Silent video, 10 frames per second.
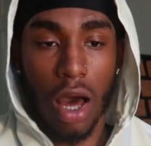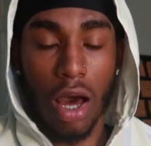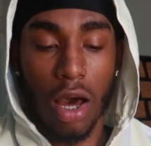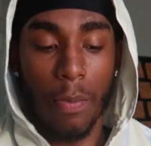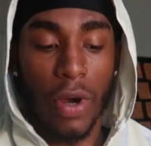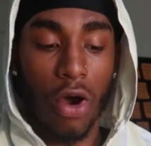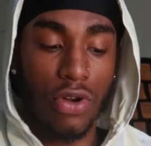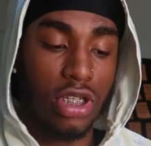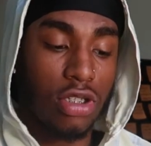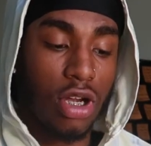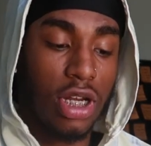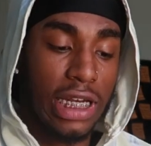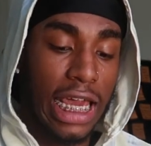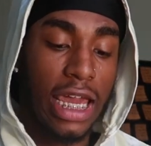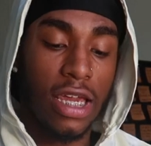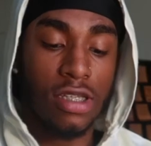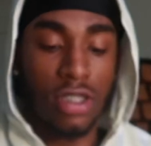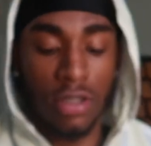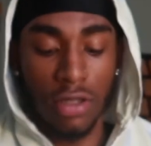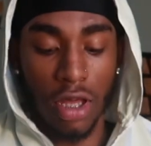Um, but on these 30
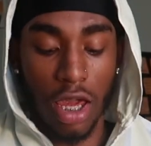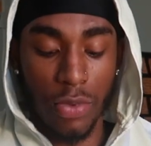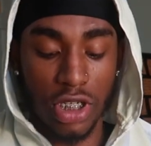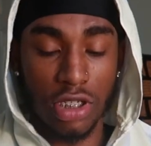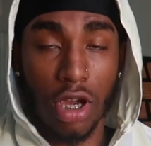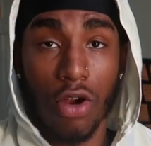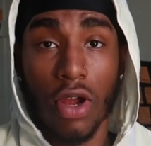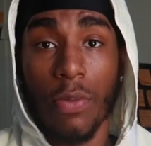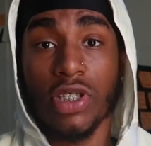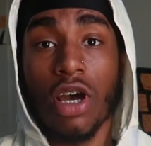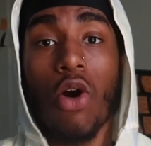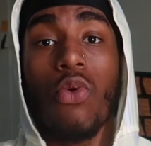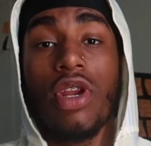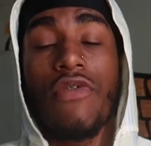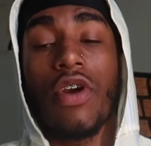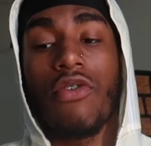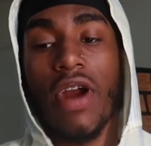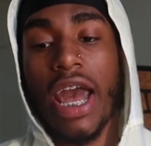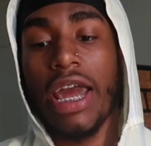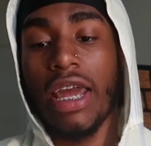days, it was just a it was a whole different
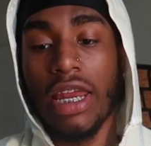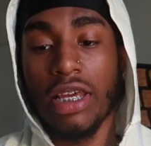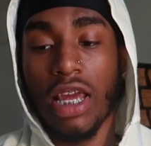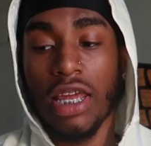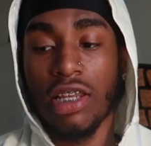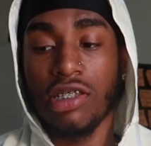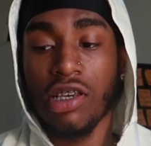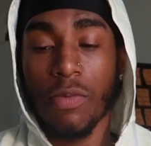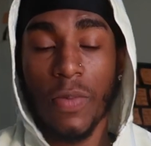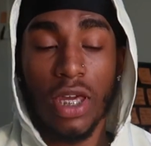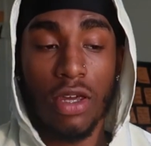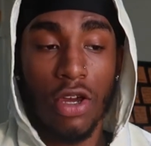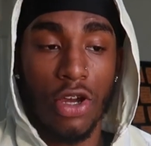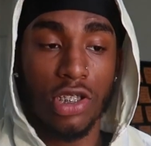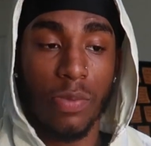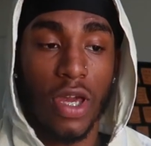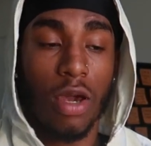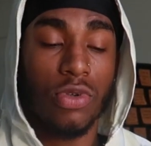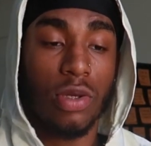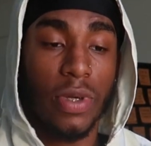grind, and it and it took me to be
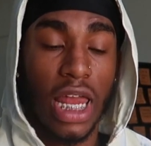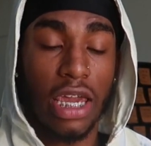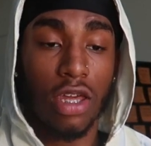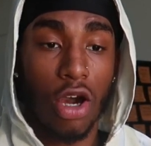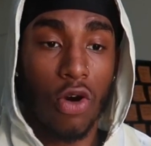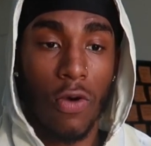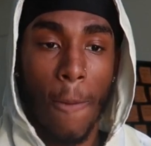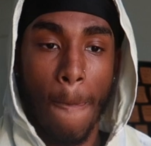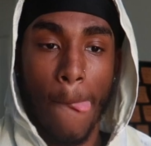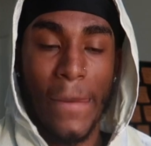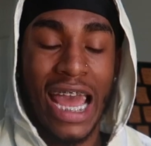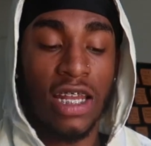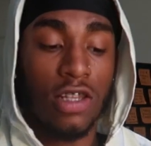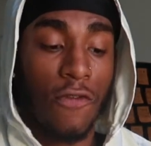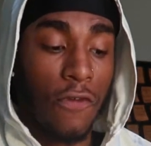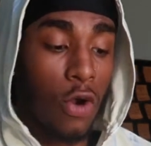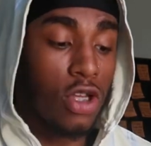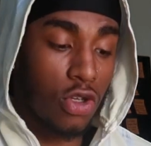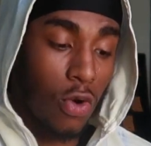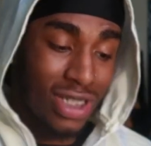able to be like, yo, I need to
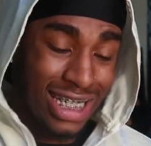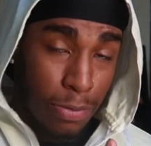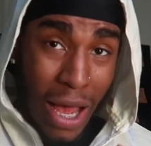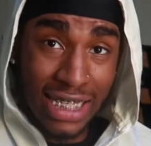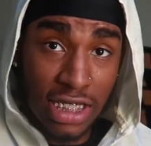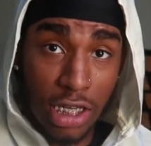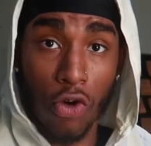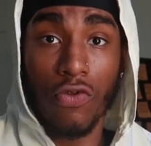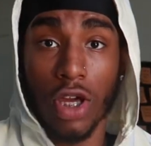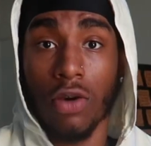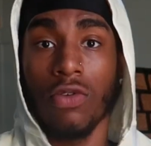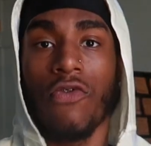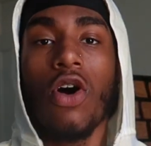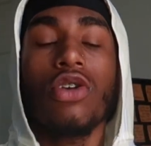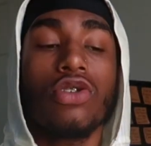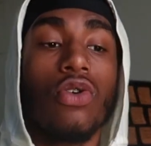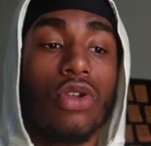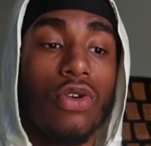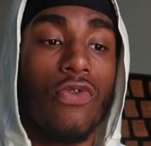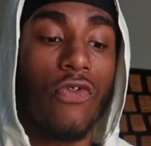focus on just myself, yo. Focus
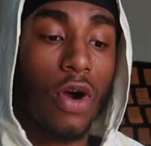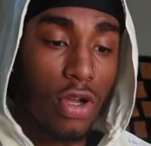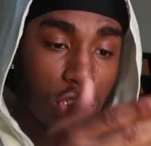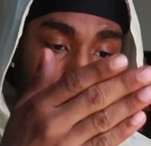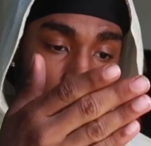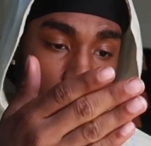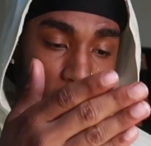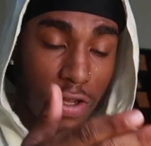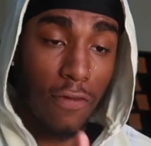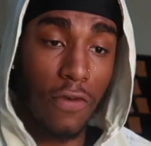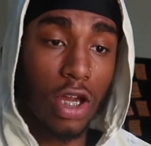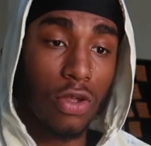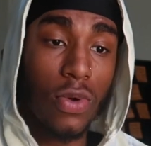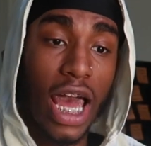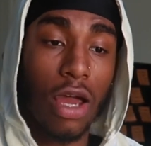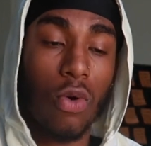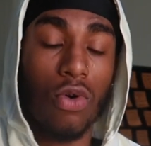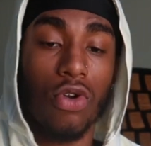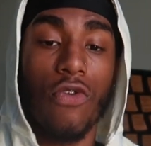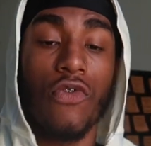on you. Focus on what the fuck you got
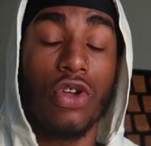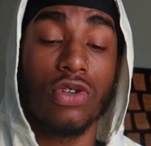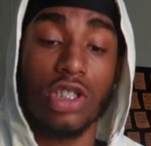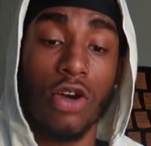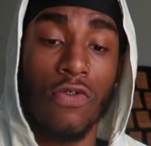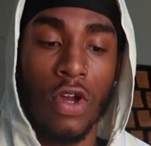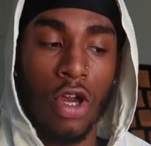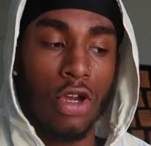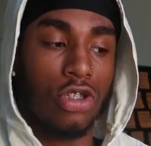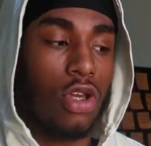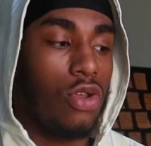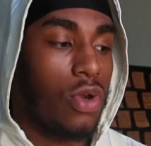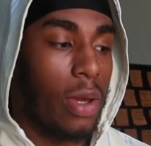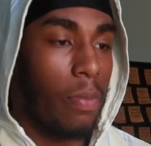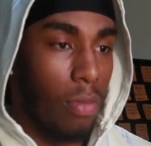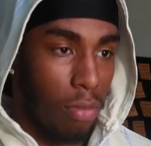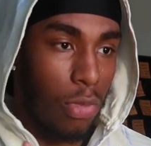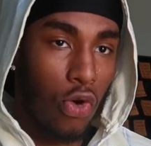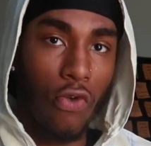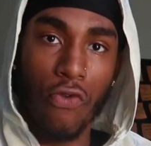going on for yourself so you can
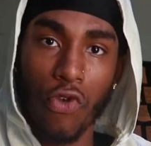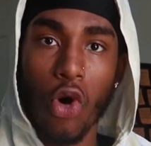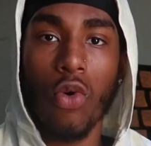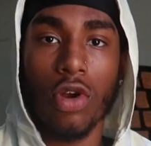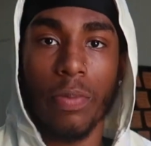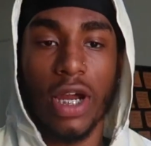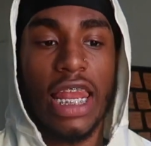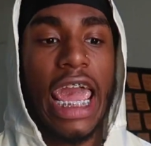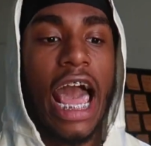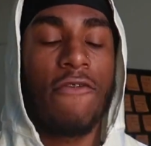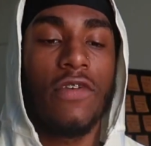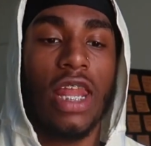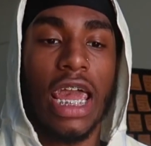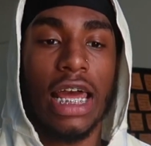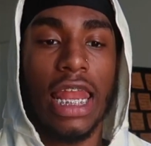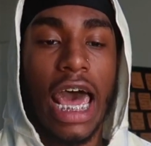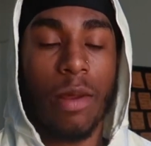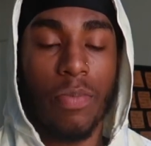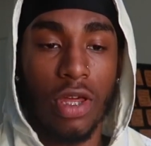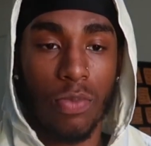move forward, bro. Like, I feel like a lot
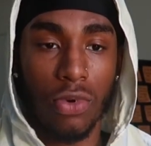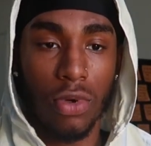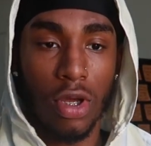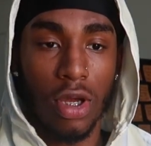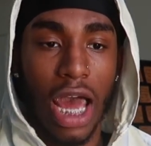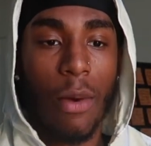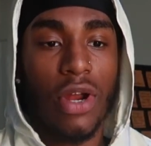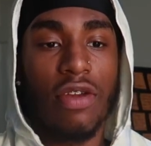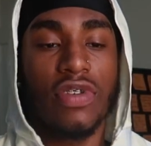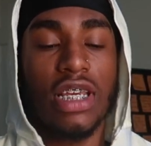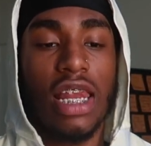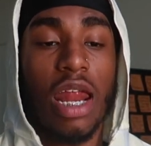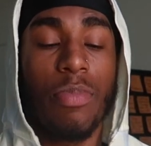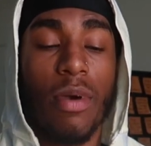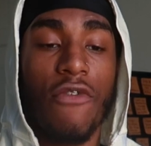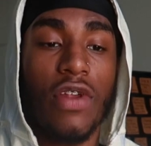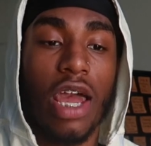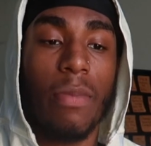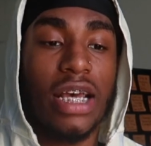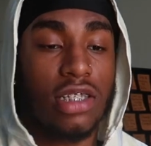of people, I wouldn't even say a lot of people, I feel
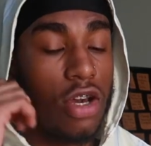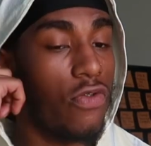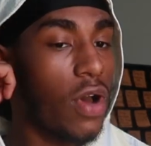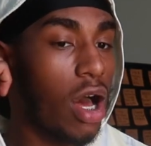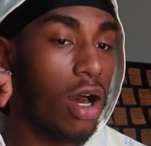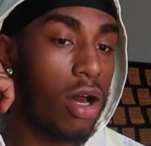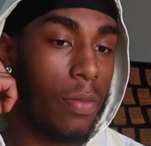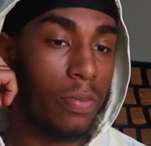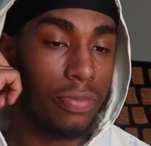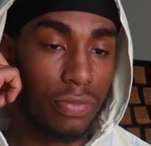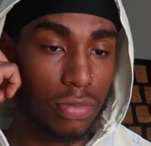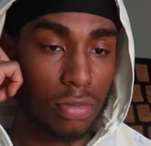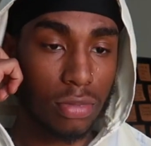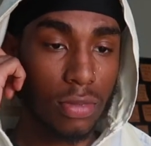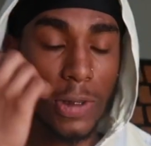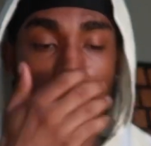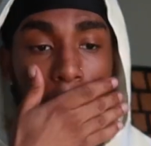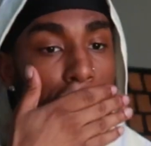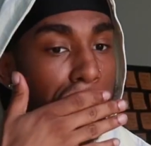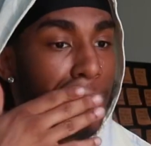like myself, um,
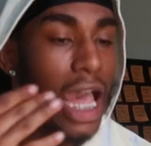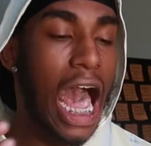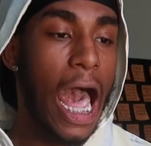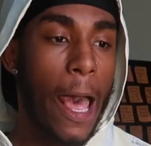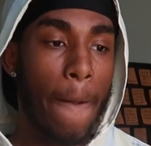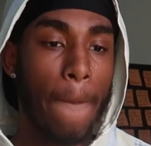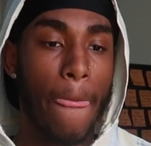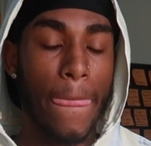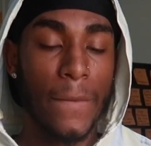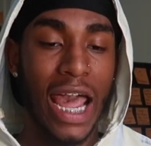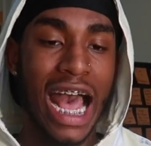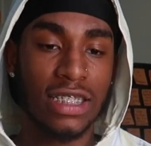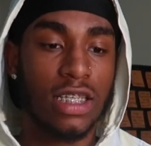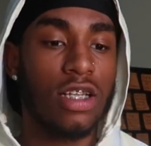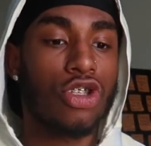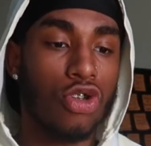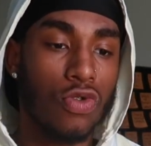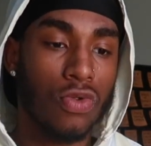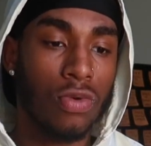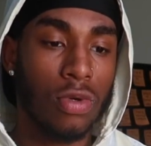I, I tend
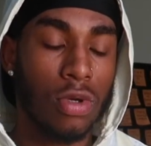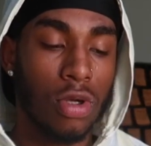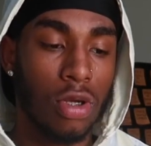to